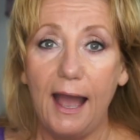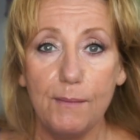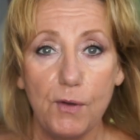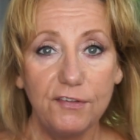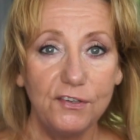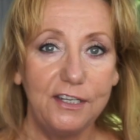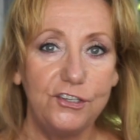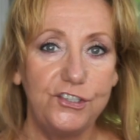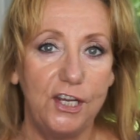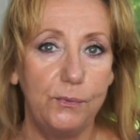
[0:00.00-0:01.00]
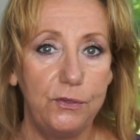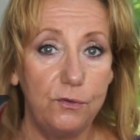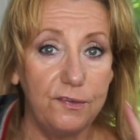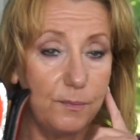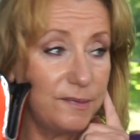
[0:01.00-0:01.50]
I'm also going to share with
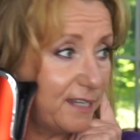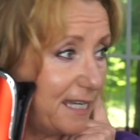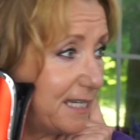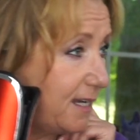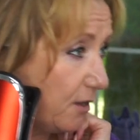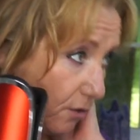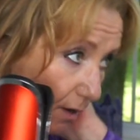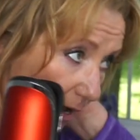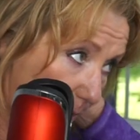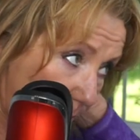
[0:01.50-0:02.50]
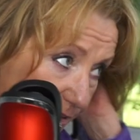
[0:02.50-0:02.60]
you some skincare um,